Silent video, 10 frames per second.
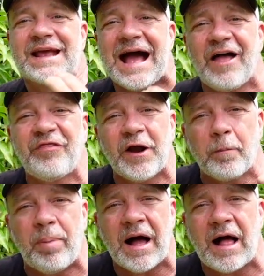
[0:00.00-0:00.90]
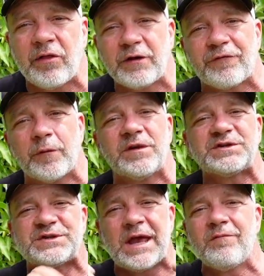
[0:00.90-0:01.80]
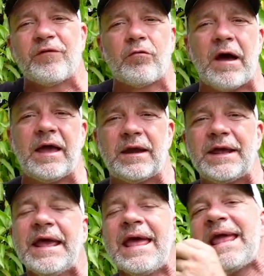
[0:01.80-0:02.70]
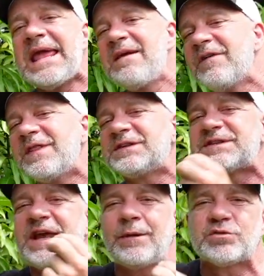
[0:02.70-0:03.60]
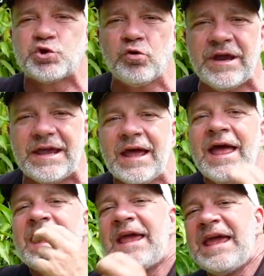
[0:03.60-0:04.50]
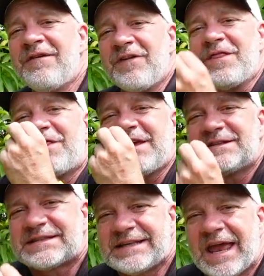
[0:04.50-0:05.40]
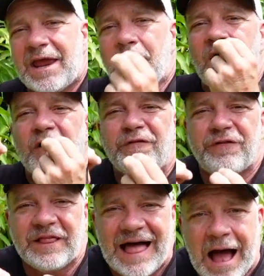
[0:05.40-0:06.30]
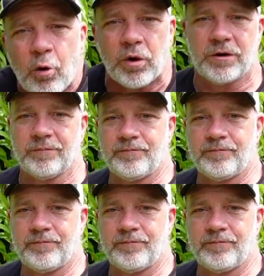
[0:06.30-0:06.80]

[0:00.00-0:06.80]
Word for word: got their pollen from the same variety, even the same tree, even the same flower,